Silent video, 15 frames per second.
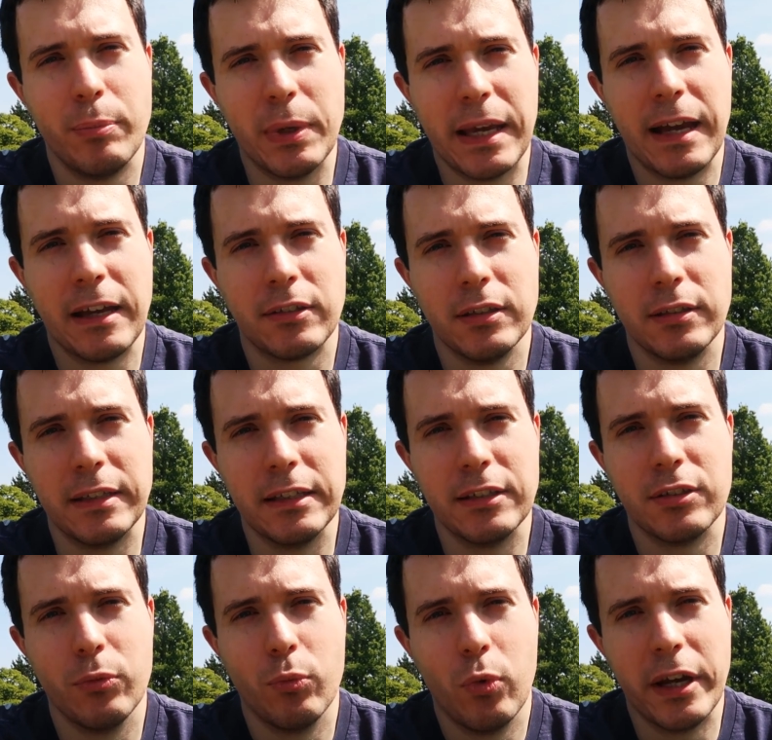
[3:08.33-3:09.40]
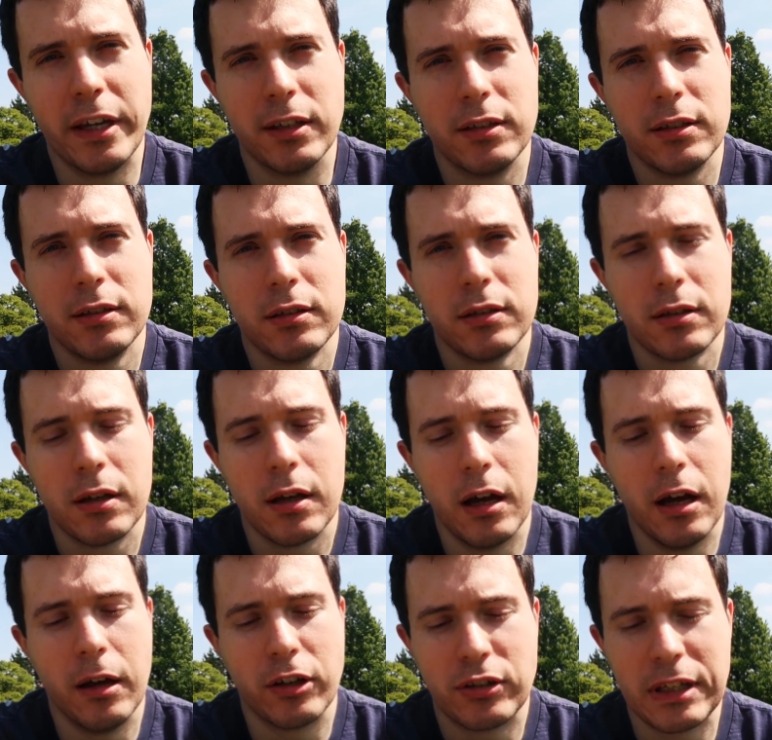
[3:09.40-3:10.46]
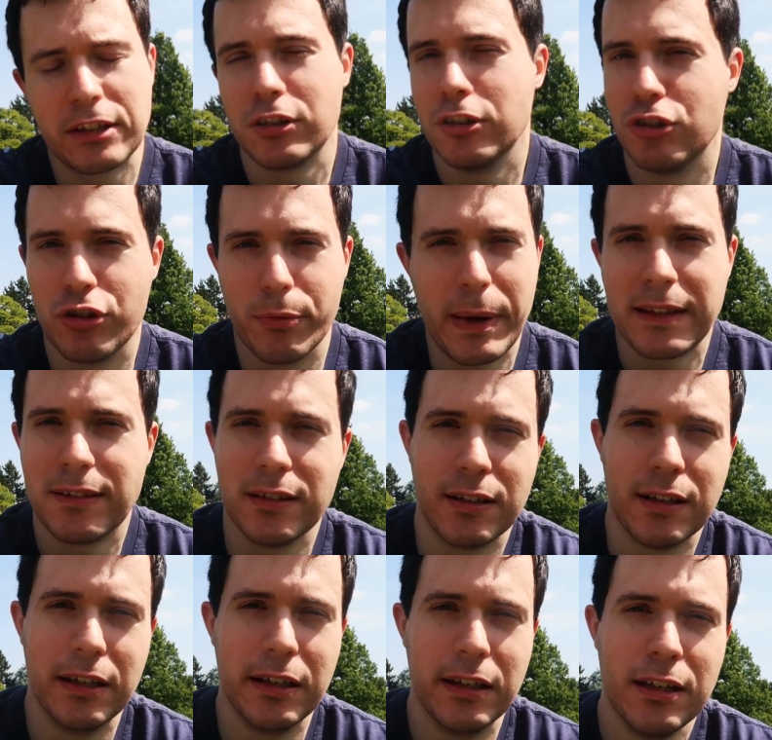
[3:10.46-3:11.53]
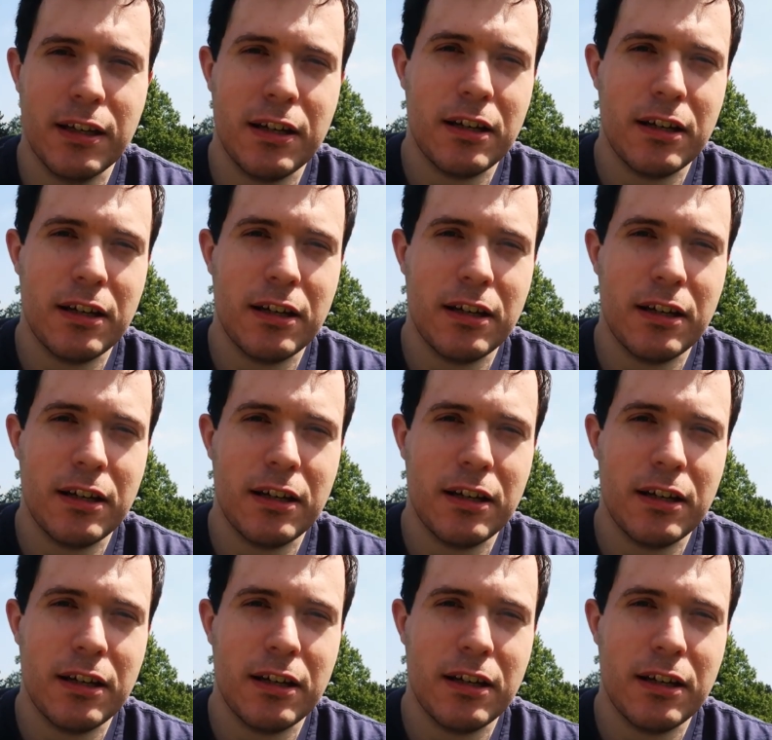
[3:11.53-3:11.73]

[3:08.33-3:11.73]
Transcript: be at a decent weight, because that's going to dramatically